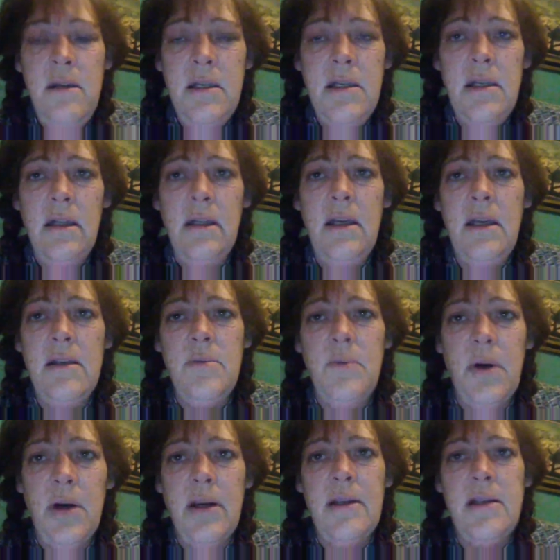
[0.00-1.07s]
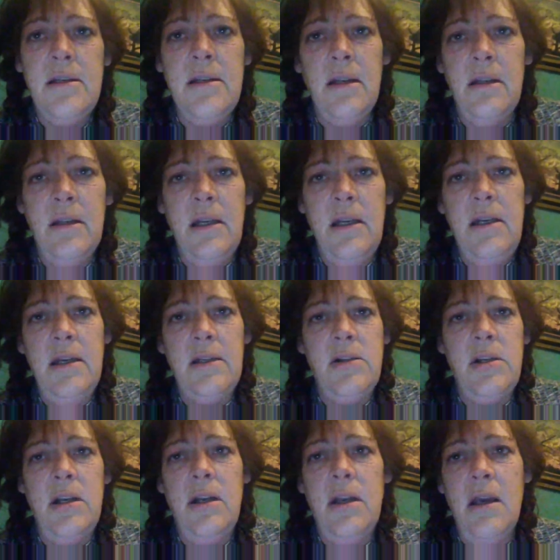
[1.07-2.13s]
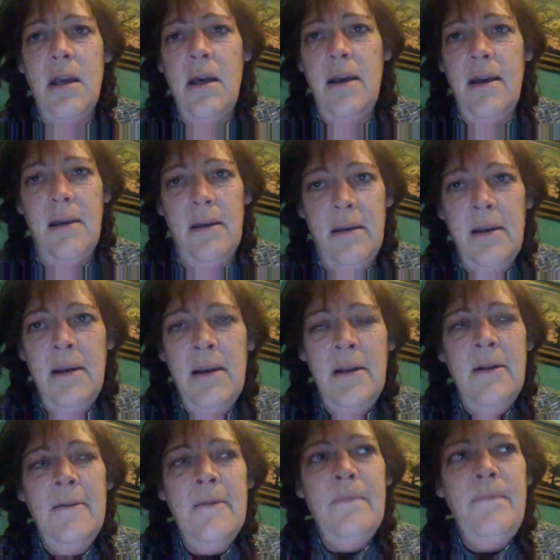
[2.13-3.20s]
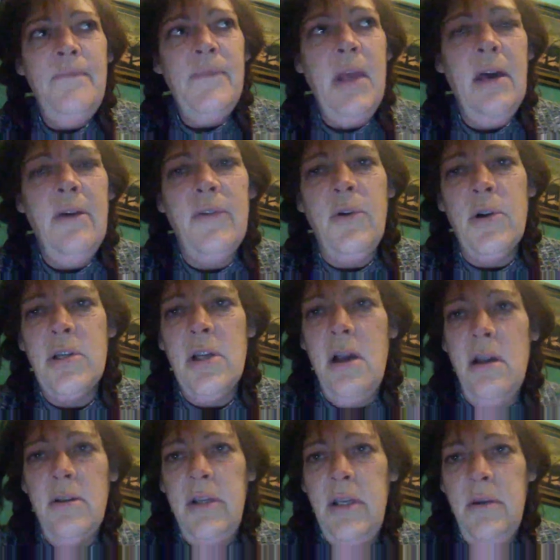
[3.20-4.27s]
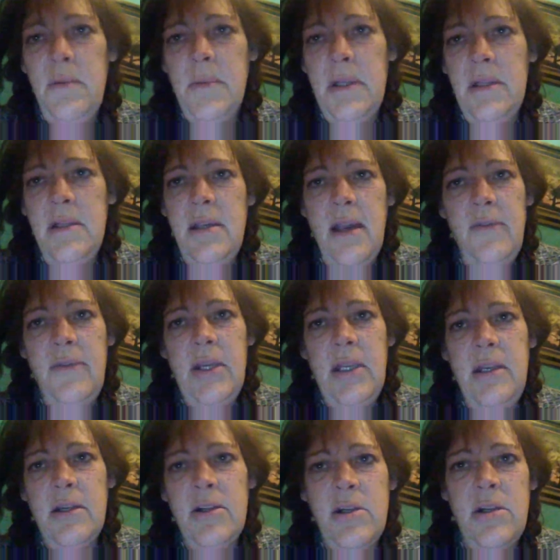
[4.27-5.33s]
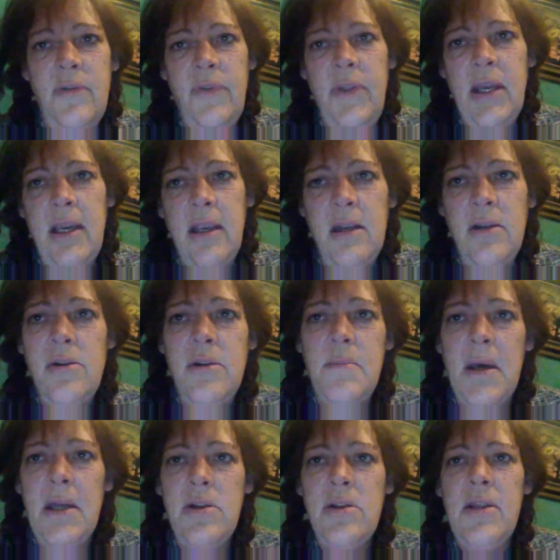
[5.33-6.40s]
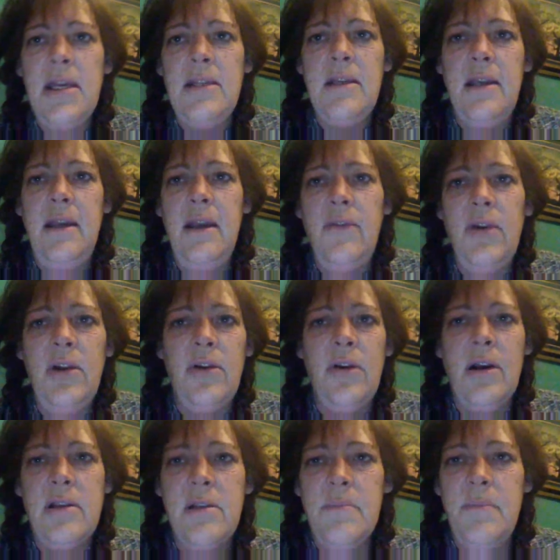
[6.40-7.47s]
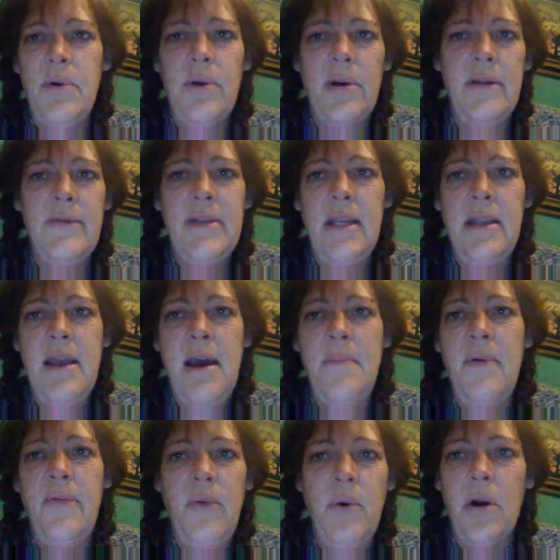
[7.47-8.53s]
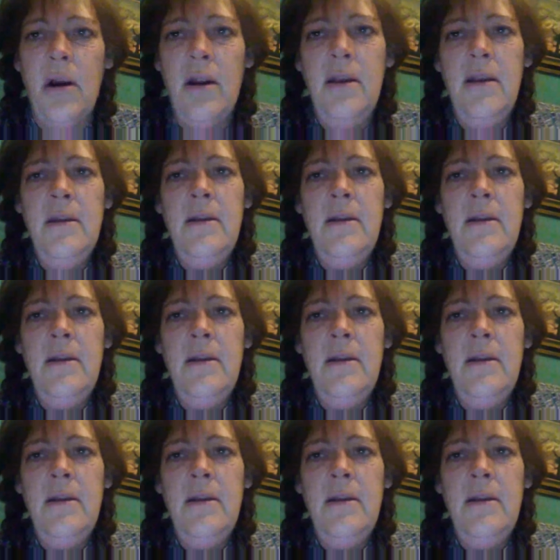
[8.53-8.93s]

Still is. Work is still an addiction. Of course, all humans have the addiction of thinking too much. That's a given across the board. I've said that before.